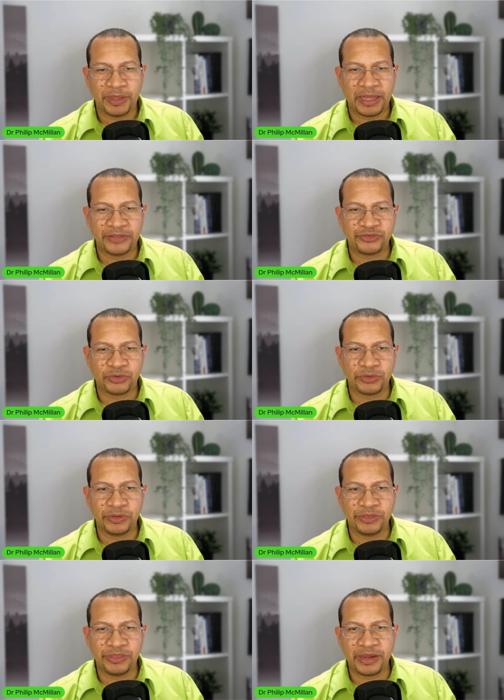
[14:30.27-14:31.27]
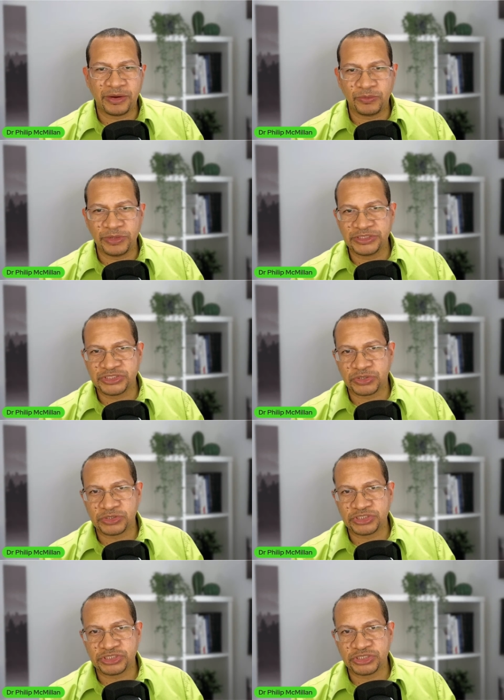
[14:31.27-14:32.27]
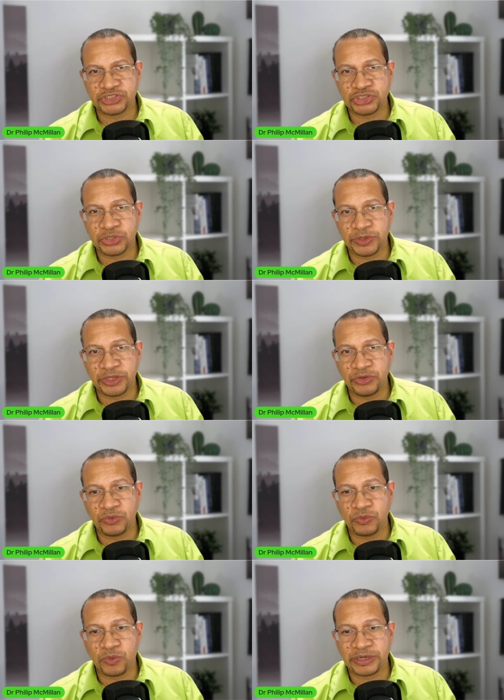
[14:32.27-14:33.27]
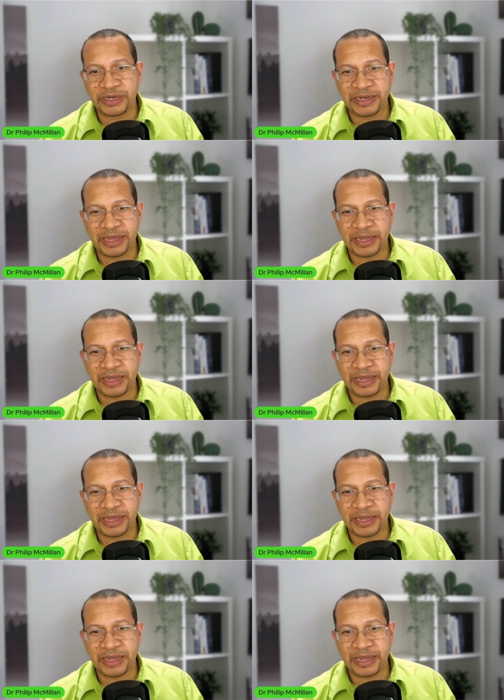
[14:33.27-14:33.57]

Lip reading: And so their research showing you what had